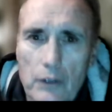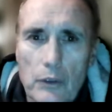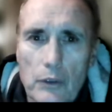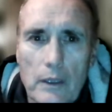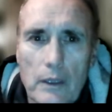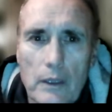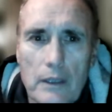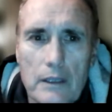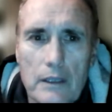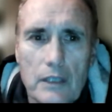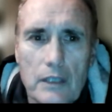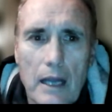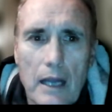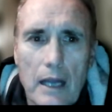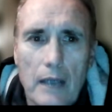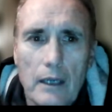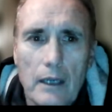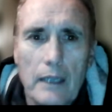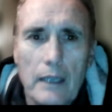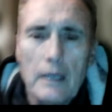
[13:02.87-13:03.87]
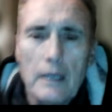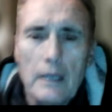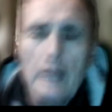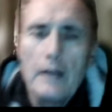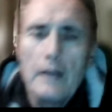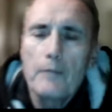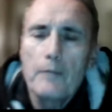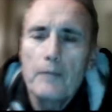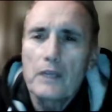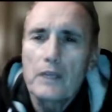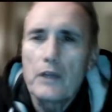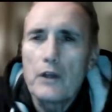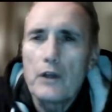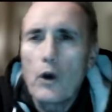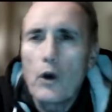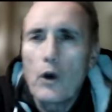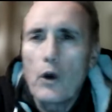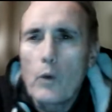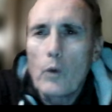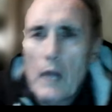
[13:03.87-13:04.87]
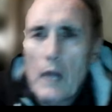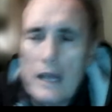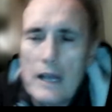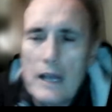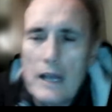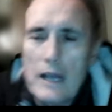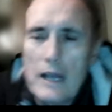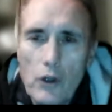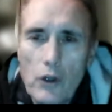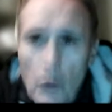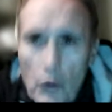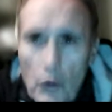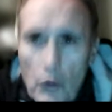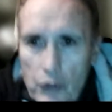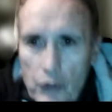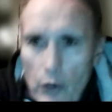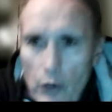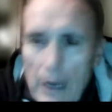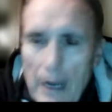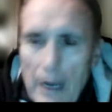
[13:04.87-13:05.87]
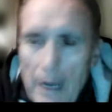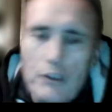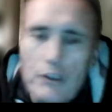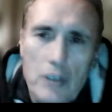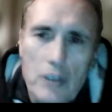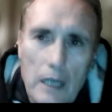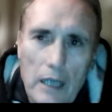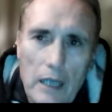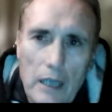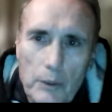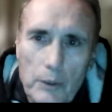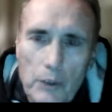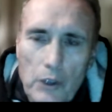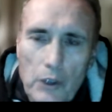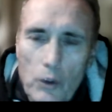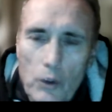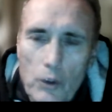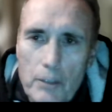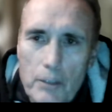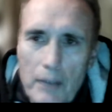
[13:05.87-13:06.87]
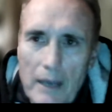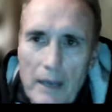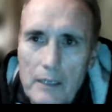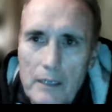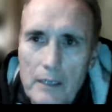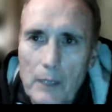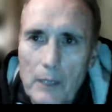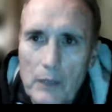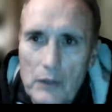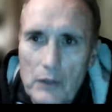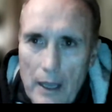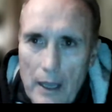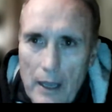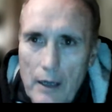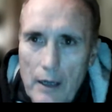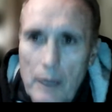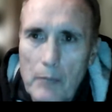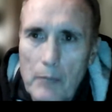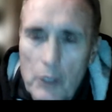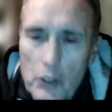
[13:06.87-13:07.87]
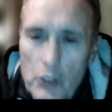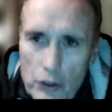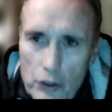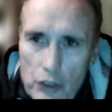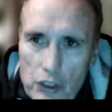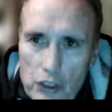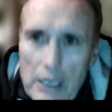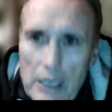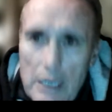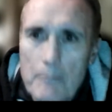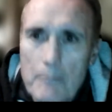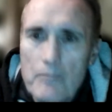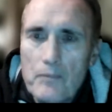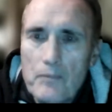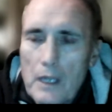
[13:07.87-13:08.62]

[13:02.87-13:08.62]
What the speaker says: And it's kind of like, you know, as you go through, and I was talking with Coach Mike about that, about your team,